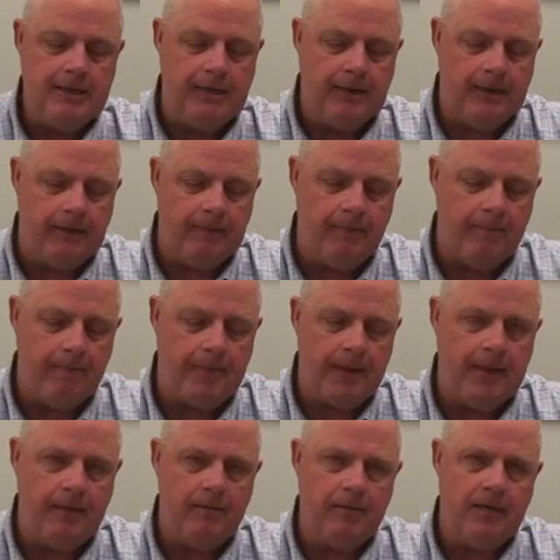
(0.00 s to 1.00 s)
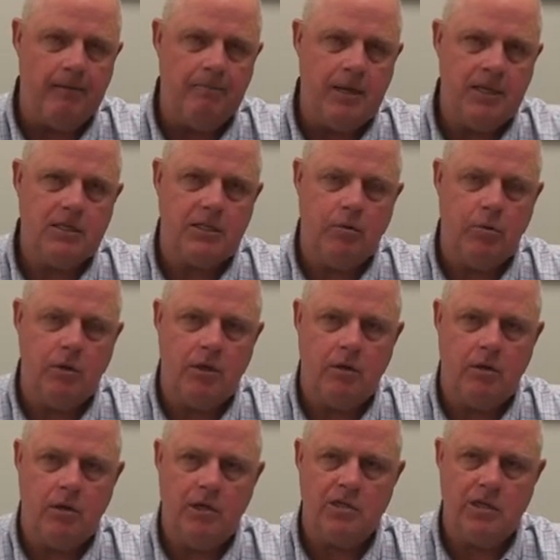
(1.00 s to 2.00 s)
And basically what
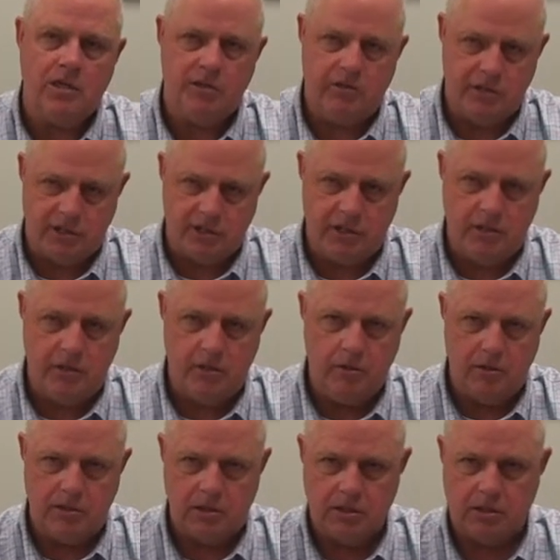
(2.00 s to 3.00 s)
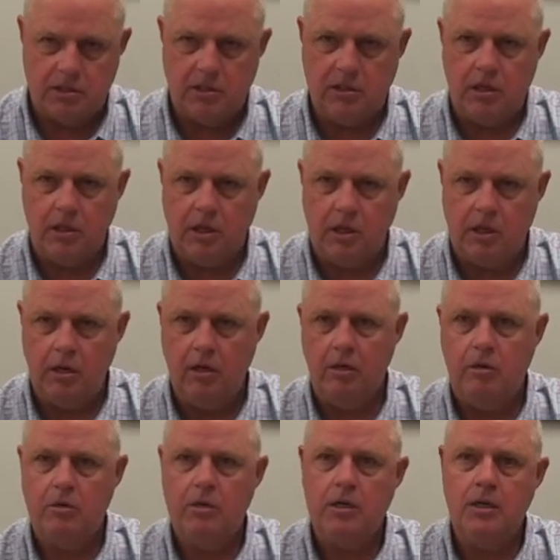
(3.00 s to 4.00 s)
crush injuries do is it's an
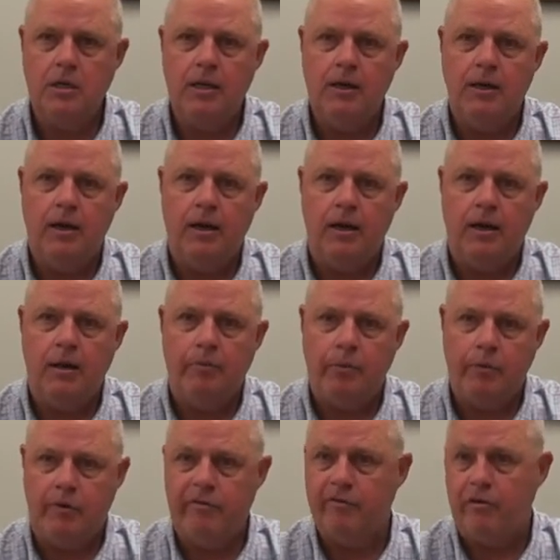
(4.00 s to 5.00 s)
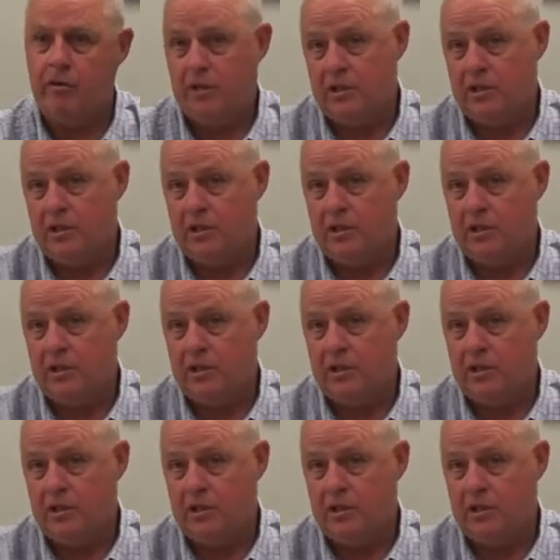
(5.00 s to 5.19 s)
acute peripheral